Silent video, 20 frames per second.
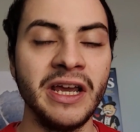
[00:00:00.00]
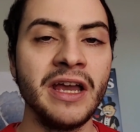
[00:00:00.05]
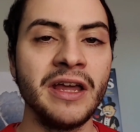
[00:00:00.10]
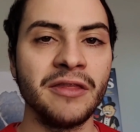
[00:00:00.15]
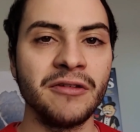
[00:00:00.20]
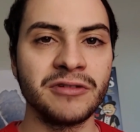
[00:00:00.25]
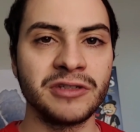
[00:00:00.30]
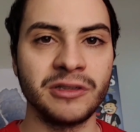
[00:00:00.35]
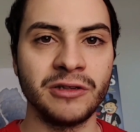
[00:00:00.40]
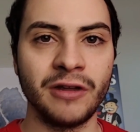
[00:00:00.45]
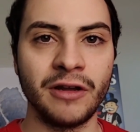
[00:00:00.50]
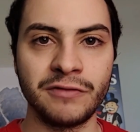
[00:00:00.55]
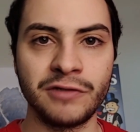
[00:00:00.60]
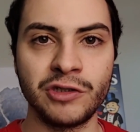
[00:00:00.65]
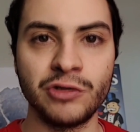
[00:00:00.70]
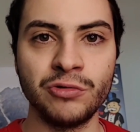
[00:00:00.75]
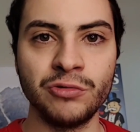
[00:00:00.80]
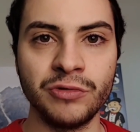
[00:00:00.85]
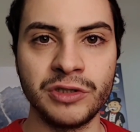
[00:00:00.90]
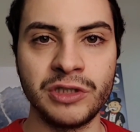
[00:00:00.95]
There's a lot of
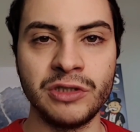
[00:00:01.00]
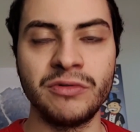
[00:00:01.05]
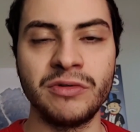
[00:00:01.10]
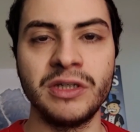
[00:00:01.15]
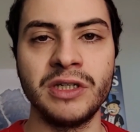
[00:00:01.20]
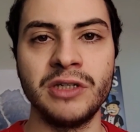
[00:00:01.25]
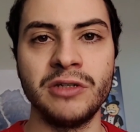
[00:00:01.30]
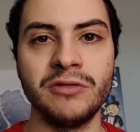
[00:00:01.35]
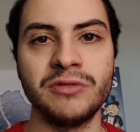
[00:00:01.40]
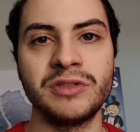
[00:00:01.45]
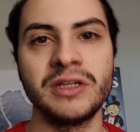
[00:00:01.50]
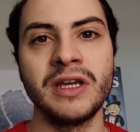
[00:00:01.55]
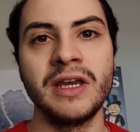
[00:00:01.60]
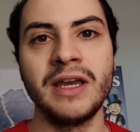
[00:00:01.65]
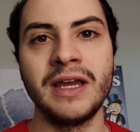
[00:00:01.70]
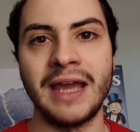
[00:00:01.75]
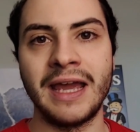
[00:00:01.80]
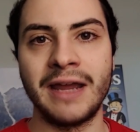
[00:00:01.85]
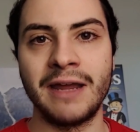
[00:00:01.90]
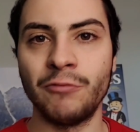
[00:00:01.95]
tools you can use
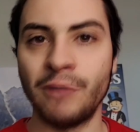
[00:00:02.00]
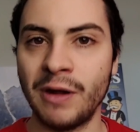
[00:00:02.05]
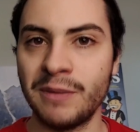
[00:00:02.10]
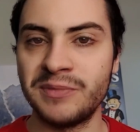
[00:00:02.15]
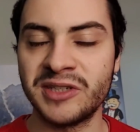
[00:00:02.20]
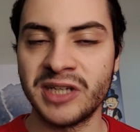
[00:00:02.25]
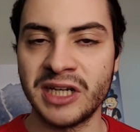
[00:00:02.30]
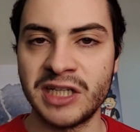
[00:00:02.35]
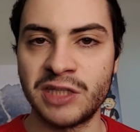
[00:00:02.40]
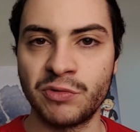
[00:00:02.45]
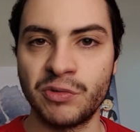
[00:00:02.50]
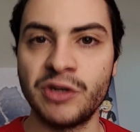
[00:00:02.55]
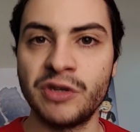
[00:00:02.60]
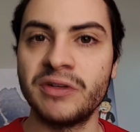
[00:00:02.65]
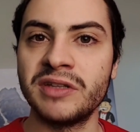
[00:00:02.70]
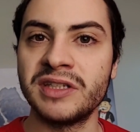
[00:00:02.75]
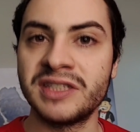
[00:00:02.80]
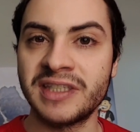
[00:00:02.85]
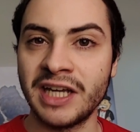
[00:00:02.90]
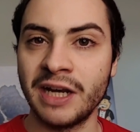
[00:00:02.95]
and websites where you
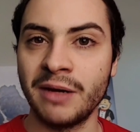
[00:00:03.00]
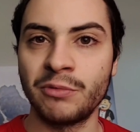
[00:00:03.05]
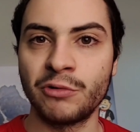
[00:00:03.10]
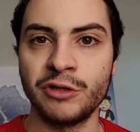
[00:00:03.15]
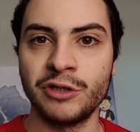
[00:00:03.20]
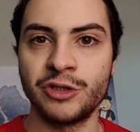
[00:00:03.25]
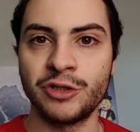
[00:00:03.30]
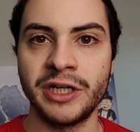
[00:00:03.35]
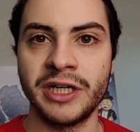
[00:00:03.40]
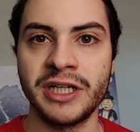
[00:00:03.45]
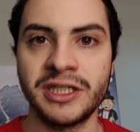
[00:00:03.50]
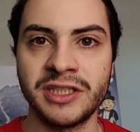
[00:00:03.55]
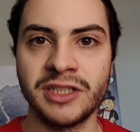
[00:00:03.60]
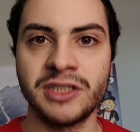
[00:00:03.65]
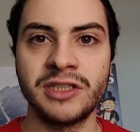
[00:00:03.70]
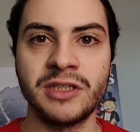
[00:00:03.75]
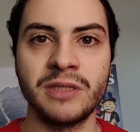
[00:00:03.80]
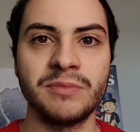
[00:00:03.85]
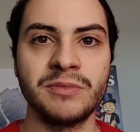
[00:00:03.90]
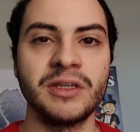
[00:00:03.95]
can set up grid trading
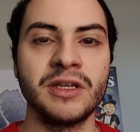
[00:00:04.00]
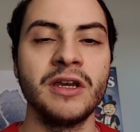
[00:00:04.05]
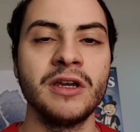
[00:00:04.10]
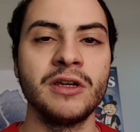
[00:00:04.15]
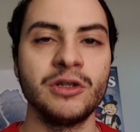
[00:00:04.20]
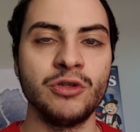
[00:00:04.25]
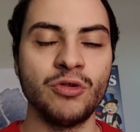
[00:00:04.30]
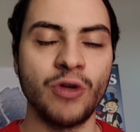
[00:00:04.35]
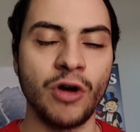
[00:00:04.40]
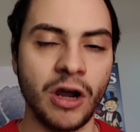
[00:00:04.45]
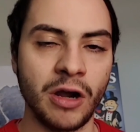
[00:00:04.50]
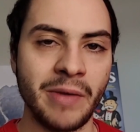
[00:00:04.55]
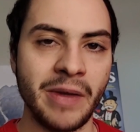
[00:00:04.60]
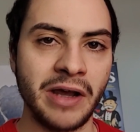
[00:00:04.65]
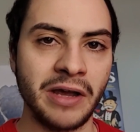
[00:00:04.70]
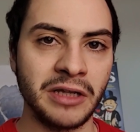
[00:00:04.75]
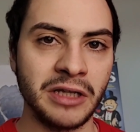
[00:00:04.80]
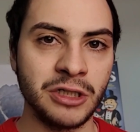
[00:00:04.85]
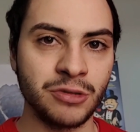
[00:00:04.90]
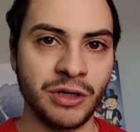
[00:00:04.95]
systems to
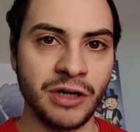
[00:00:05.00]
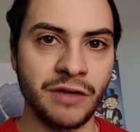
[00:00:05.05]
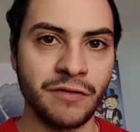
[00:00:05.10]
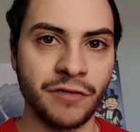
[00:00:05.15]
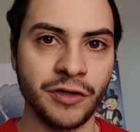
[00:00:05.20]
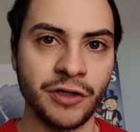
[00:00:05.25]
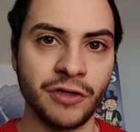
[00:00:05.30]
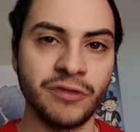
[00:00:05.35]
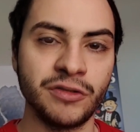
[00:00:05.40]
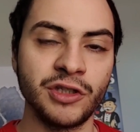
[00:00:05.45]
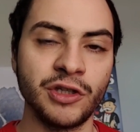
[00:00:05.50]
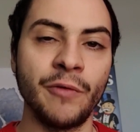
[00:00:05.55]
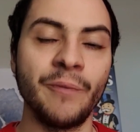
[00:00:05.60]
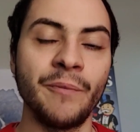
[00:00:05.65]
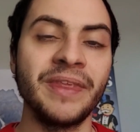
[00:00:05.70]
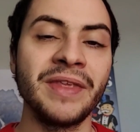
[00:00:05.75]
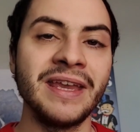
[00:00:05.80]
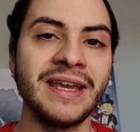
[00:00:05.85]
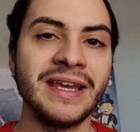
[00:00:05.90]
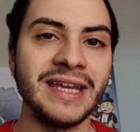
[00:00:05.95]
automatically trade for you. So
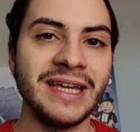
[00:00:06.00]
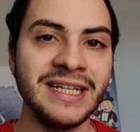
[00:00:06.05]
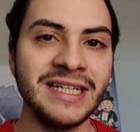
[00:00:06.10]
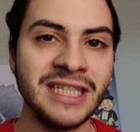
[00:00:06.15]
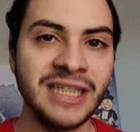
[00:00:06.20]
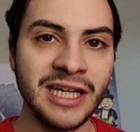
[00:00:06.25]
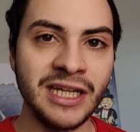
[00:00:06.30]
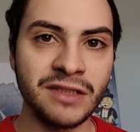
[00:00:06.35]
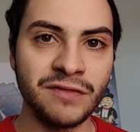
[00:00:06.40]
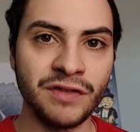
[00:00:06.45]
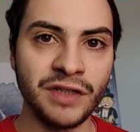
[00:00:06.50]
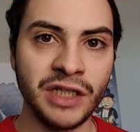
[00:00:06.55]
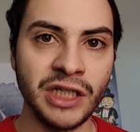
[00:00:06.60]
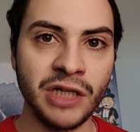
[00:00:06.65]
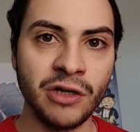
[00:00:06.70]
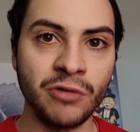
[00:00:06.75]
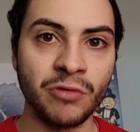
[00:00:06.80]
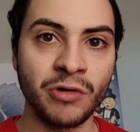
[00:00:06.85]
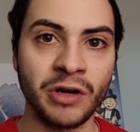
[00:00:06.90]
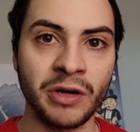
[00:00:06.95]
in today's video,
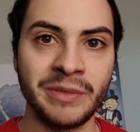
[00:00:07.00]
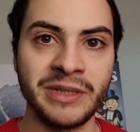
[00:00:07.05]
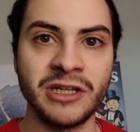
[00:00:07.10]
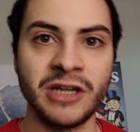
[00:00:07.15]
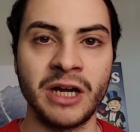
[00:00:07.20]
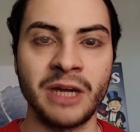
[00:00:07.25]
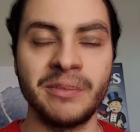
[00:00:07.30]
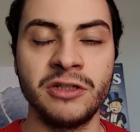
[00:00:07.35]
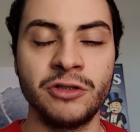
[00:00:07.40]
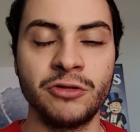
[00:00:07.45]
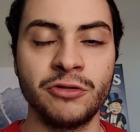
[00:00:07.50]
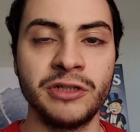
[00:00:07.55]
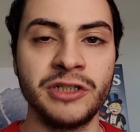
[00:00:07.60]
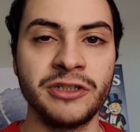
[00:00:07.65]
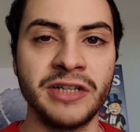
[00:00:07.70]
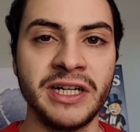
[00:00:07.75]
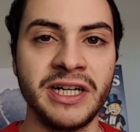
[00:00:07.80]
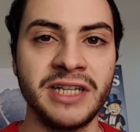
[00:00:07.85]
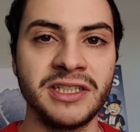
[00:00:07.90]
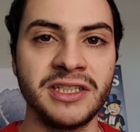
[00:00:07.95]
we're going to be talking about grid
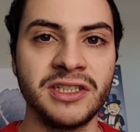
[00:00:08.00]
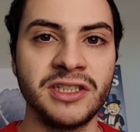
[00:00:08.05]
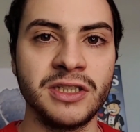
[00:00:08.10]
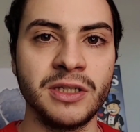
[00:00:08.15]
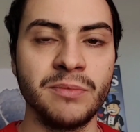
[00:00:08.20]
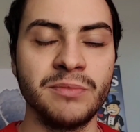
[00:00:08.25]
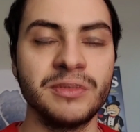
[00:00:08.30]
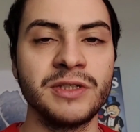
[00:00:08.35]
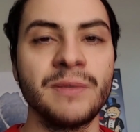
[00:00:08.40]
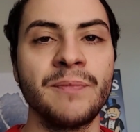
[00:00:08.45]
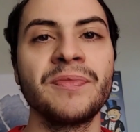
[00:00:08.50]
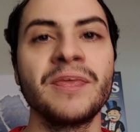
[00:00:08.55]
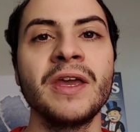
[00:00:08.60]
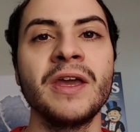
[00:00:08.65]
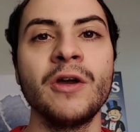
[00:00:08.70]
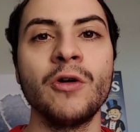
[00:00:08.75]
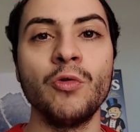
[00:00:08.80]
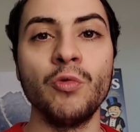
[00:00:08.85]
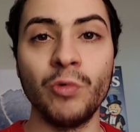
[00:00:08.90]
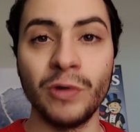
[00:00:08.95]
trading systems,
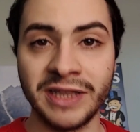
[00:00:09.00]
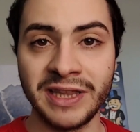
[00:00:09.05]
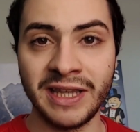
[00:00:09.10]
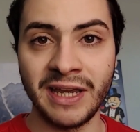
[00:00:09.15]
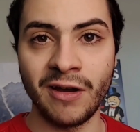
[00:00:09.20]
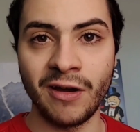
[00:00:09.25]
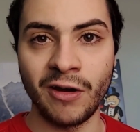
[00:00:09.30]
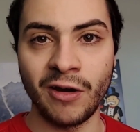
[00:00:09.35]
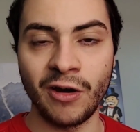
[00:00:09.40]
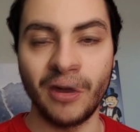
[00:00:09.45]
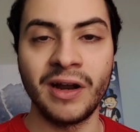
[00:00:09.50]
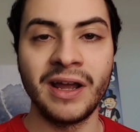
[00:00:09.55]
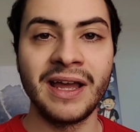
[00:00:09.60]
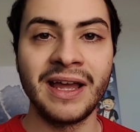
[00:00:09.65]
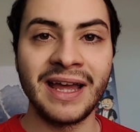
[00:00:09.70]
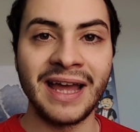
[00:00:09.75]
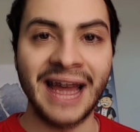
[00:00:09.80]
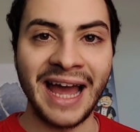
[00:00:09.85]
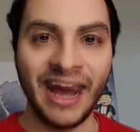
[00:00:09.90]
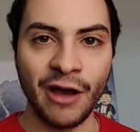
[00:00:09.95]
what they are,
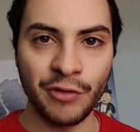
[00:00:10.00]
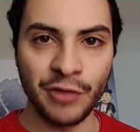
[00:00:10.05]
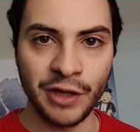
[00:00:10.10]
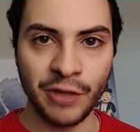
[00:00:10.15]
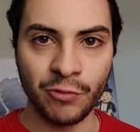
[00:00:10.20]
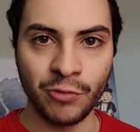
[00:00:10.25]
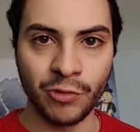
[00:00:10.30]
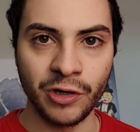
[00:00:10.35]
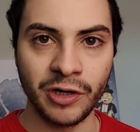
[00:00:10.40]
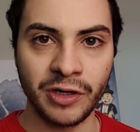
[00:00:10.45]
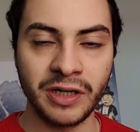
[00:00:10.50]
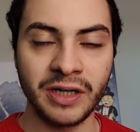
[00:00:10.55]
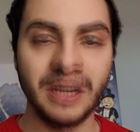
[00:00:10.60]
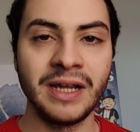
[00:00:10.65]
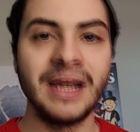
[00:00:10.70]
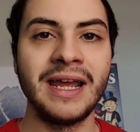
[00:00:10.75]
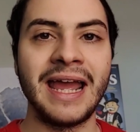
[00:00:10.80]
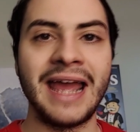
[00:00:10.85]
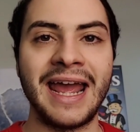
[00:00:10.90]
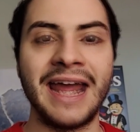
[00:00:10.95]
how they work,
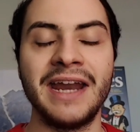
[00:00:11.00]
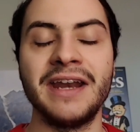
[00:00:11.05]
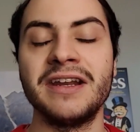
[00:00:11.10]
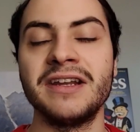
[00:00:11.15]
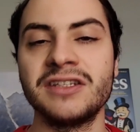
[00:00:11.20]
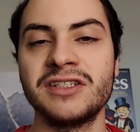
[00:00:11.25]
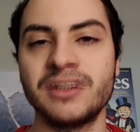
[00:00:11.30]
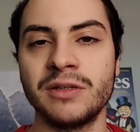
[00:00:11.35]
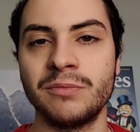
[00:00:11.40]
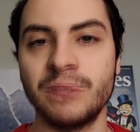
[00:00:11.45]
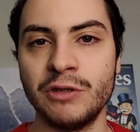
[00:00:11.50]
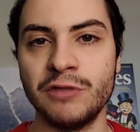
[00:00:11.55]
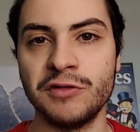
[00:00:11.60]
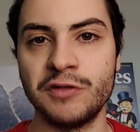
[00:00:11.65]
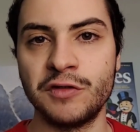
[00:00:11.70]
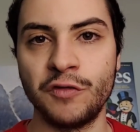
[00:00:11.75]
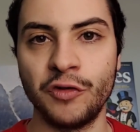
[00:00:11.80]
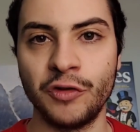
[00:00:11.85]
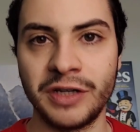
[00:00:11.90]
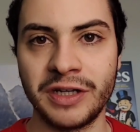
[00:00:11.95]
and some
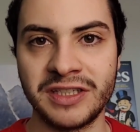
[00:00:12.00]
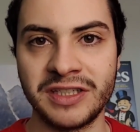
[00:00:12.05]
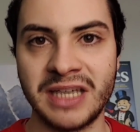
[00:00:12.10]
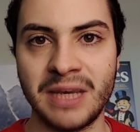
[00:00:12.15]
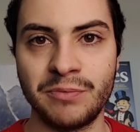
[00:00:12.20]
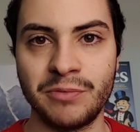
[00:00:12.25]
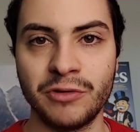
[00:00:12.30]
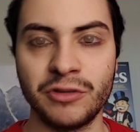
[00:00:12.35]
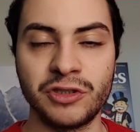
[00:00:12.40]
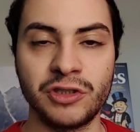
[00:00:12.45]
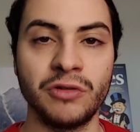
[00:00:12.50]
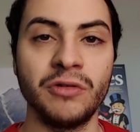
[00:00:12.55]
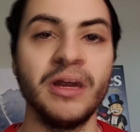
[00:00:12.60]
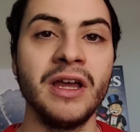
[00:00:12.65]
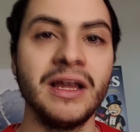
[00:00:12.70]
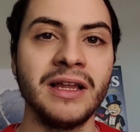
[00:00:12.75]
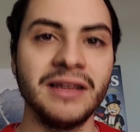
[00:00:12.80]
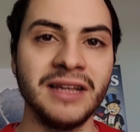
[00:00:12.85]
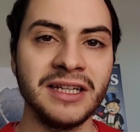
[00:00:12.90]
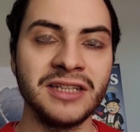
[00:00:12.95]
useful examples. So
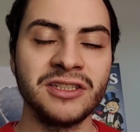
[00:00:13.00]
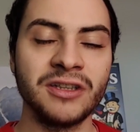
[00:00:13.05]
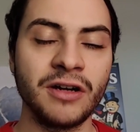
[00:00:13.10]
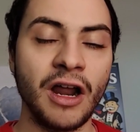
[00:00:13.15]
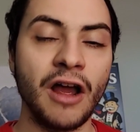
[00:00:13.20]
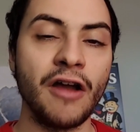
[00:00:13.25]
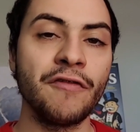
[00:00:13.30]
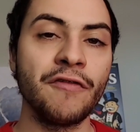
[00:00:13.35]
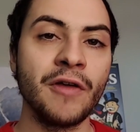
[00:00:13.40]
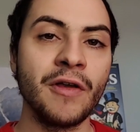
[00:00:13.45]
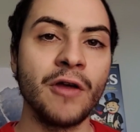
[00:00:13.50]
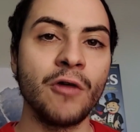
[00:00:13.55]
let's start off.